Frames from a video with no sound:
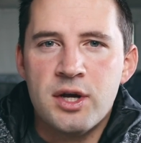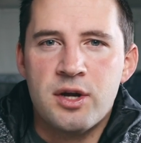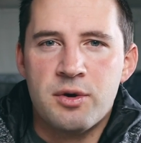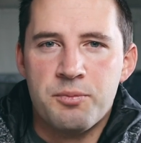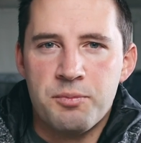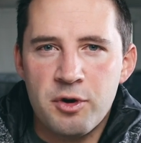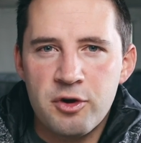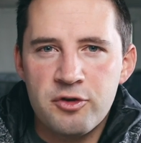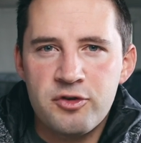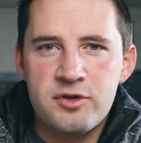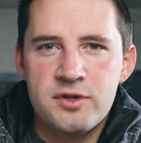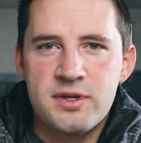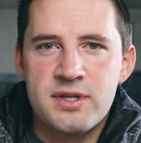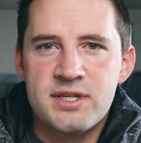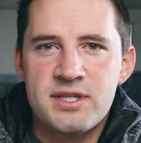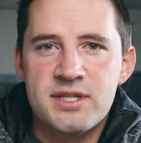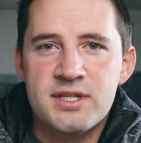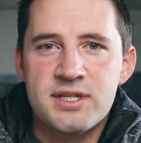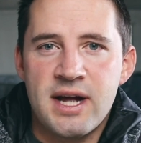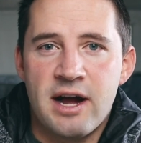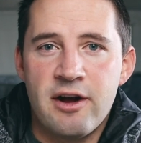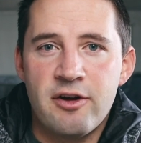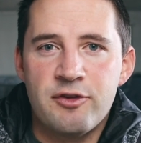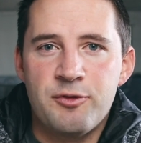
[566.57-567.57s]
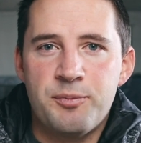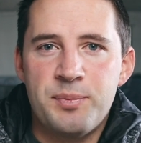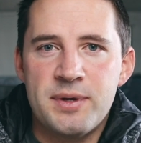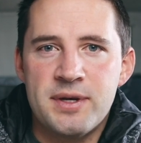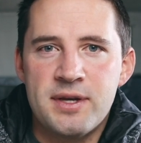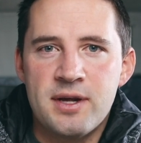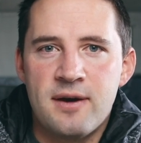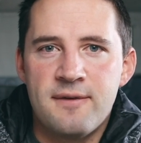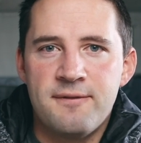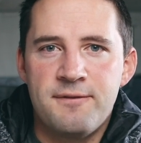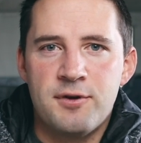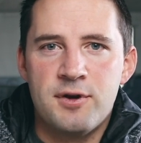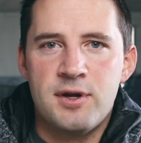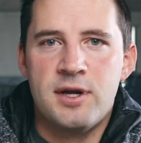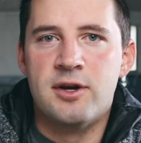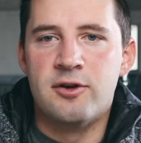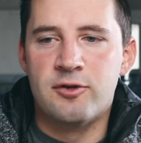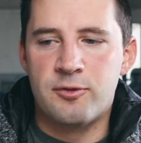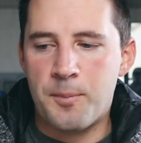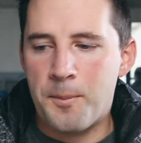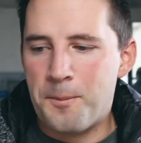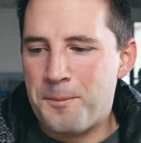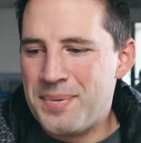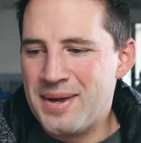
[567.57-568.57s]
Commercially, this is how it's been done for
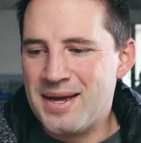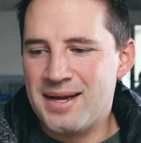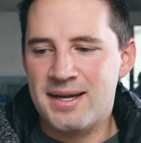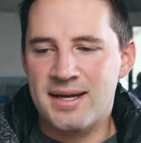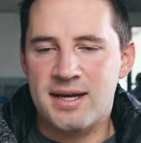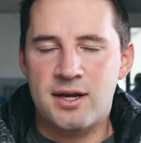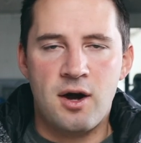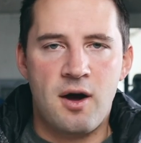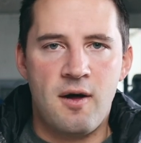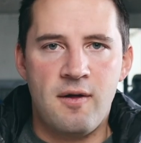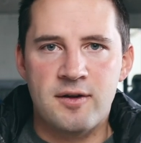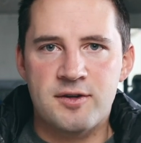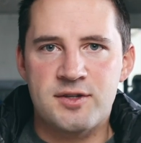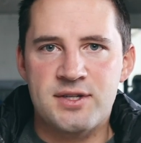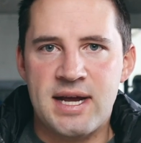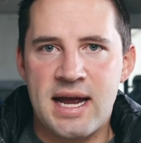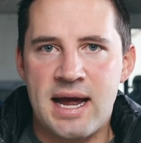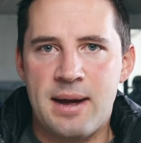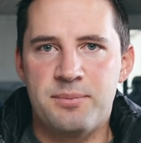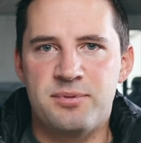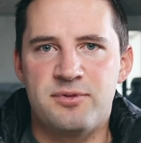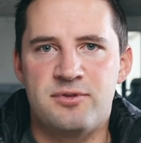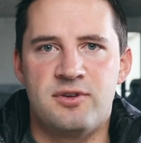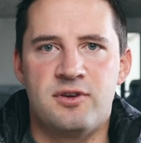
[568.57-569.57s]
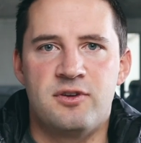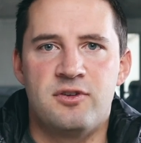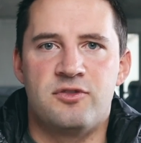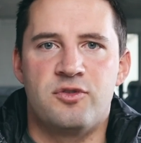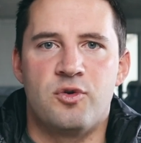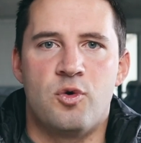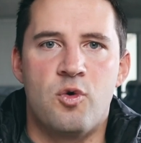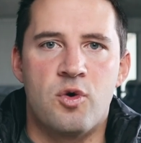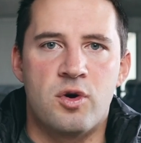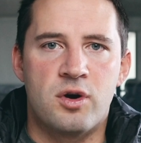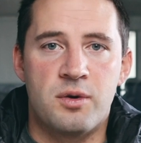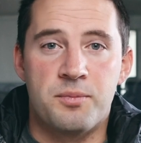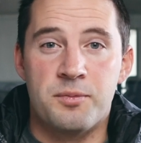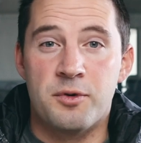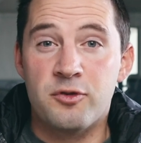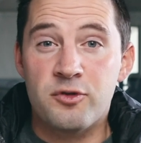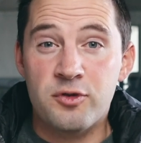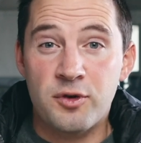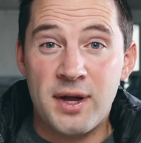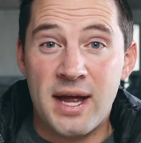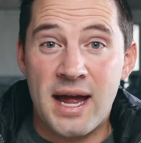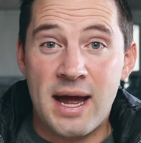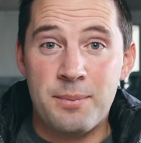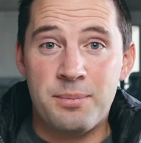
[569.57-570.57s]
years. Big college campuses or
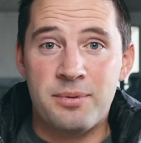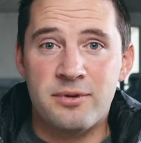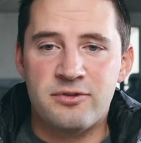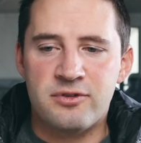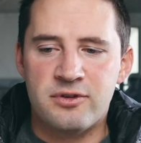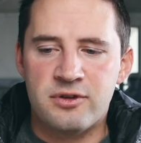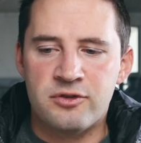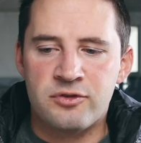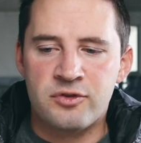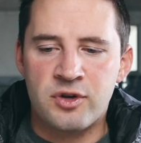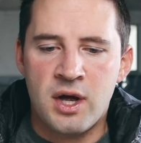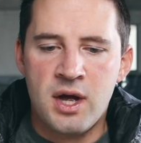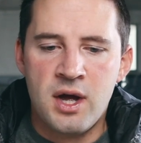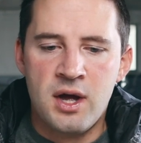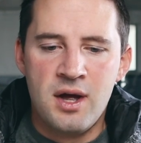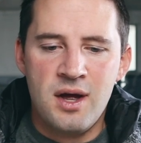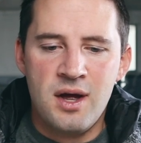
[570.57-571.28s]
commercial campuses,